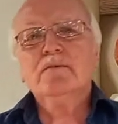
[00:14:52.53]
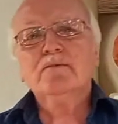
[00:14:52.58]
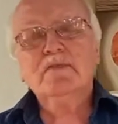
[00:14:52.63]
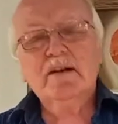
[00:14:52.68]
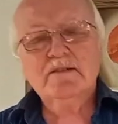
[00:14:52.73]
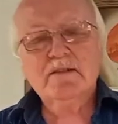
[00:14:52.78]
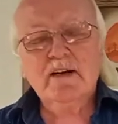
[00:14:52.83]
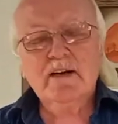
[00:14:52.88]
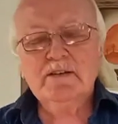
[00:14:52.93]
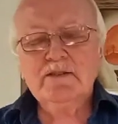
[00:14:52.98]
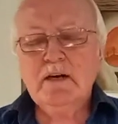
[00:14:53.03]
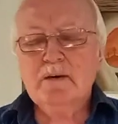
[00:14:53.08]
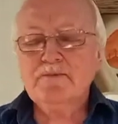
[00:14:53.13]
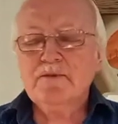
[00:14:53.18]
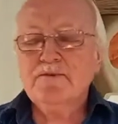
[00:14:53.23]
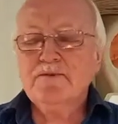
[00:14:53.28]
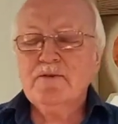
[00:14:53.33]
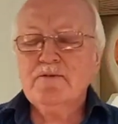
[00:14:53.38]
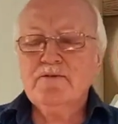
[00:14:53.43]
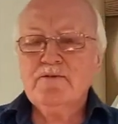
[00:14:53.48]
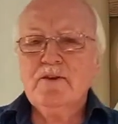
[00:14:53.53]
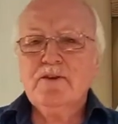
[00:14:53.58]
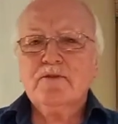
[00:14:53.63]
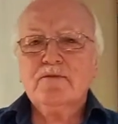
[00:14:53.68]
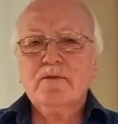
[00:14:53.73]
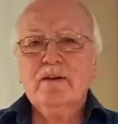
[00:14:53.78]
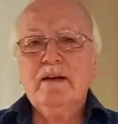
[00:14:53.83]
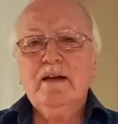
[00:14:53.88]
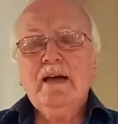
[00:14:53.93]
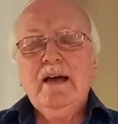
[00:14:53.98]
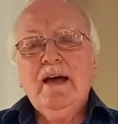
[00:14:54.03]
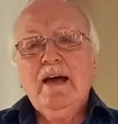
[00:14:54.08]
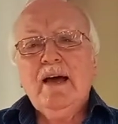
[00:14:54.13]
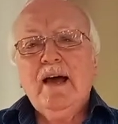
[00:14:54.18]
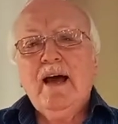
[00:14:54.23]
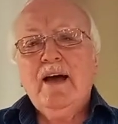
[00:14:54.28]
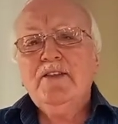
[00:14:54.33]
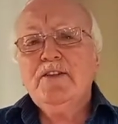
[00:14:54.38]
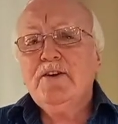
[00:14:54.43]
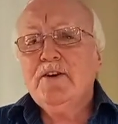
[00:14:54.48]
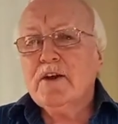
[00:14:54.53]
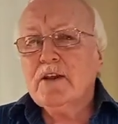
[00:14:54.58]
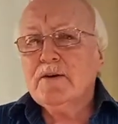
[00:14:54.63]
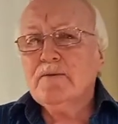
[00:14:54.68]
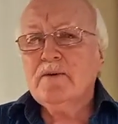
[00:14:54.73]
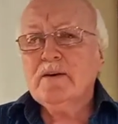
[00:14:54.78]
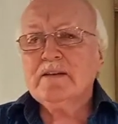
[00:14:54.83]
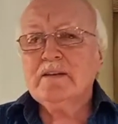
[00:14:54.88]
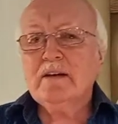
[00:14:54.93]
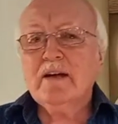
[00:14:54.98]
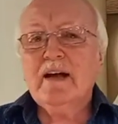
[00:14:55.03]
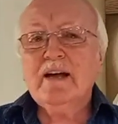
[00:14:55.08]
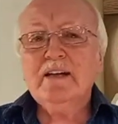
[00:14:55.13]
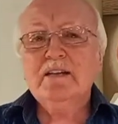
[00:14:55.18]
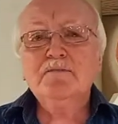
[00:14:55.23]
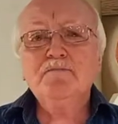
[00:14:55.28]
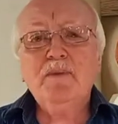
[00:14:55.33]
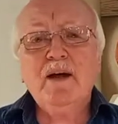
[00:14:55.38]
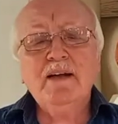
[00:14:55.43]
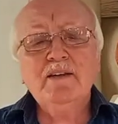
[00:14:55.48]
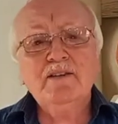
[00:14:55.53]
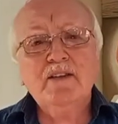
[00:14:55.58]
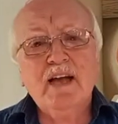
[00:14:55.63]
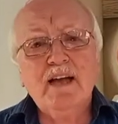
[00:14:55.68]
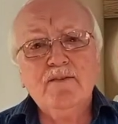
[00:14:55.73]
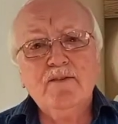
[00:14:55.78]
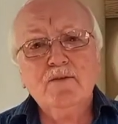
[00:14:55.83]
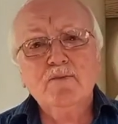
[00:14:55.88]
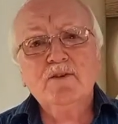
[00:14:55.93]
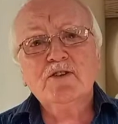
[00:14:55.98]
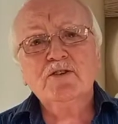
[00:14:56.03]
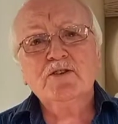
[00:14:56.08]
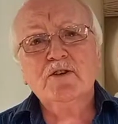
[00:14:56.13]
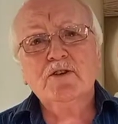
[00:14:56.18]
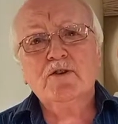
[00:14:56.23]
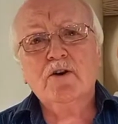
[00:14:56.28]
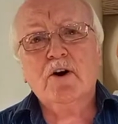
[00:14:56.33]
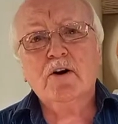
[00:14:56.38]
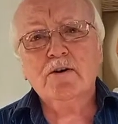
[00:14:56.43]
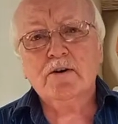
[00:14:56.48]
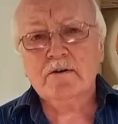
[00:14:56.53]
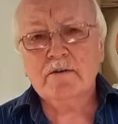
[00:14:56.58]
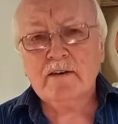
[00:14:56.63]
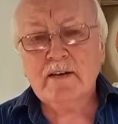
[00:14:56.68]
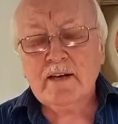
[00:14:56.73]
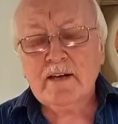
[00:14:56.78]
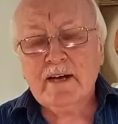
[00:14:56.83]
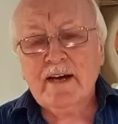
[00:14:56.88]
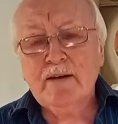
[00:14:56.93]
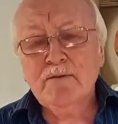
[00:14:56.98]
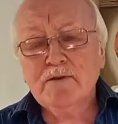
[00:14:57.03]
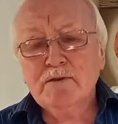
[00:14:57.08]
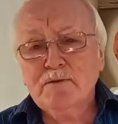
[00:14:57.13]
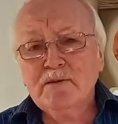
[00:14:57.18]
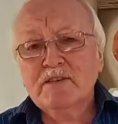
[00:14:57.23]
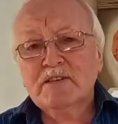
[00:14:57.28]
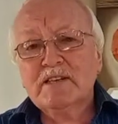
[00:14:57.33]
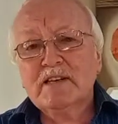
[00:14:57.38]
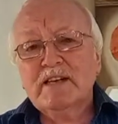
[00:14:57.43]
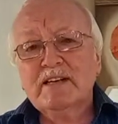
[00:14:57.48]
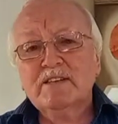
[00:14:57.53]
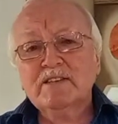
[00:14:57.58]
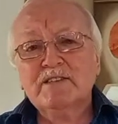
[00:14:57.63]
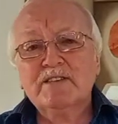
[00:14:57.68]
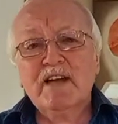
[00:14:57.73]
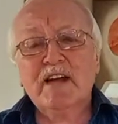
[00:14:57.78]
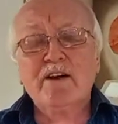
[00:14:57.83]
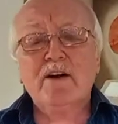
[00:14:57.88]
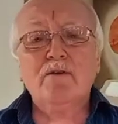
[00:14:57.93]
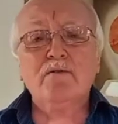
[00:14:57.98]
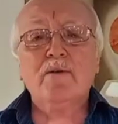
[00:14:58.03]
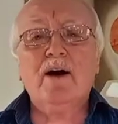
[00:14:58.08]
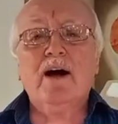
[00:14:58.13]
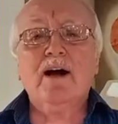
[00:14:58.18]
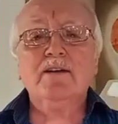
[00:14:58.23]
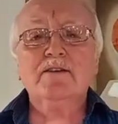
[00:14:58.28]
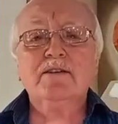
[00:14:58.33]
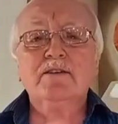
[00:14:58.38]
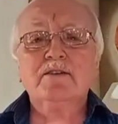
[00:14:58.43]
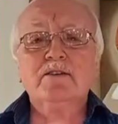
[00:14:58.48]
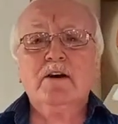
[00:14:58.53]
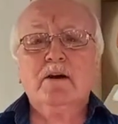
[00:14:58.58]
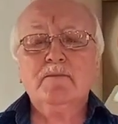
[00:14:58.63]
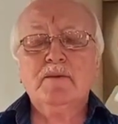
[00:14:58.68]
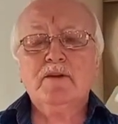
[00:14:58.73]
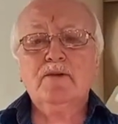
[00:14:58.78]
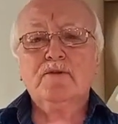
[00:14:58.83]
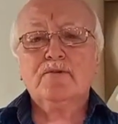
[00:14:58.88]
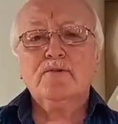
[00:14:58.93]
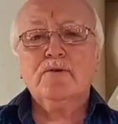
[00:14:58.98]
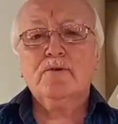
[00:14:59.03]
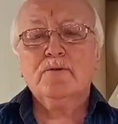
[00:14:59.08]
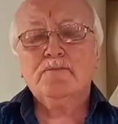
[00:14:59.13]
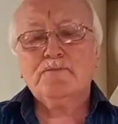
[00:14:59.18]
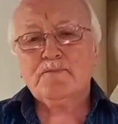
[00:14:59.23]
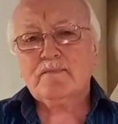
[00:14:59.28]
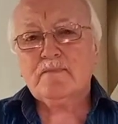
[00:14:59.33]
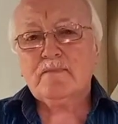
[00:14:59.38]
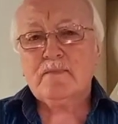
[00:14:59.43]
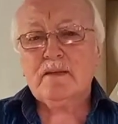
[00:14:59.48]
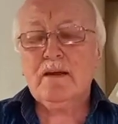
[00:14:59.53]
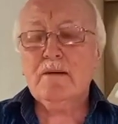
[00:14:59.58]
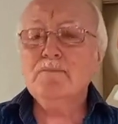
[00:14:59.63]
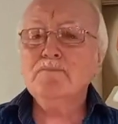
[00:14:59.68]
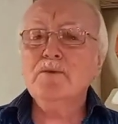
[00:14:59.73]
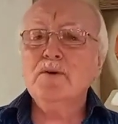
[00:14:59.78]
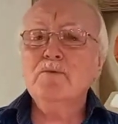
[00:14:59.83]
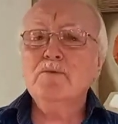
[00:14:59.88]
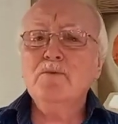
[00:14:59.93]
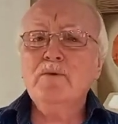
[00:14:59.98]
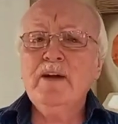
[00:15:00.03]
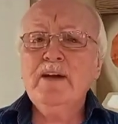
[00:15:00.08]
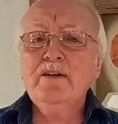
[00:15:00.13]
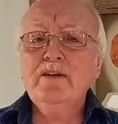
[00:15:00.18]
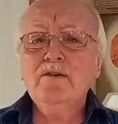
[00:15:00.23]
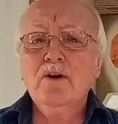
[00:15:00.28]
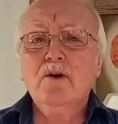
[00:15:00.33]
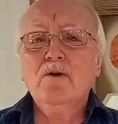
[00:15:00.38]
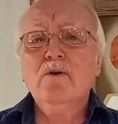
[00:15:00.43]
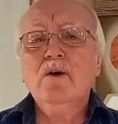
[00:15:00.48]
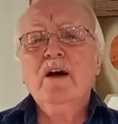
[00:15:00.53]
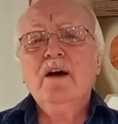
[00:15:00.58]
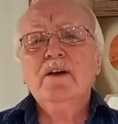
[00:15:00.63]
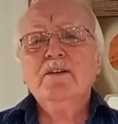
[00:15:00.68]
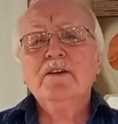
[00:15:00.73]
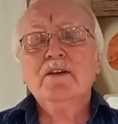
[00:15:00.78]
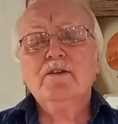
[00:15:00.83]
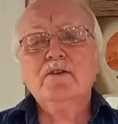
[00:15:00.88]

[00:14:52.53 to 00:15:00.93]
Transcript: Isaiah chapter 53, and the other one uh, is Ben David, which is the conquering king, which we see in Zechariah that's coming through. But we know that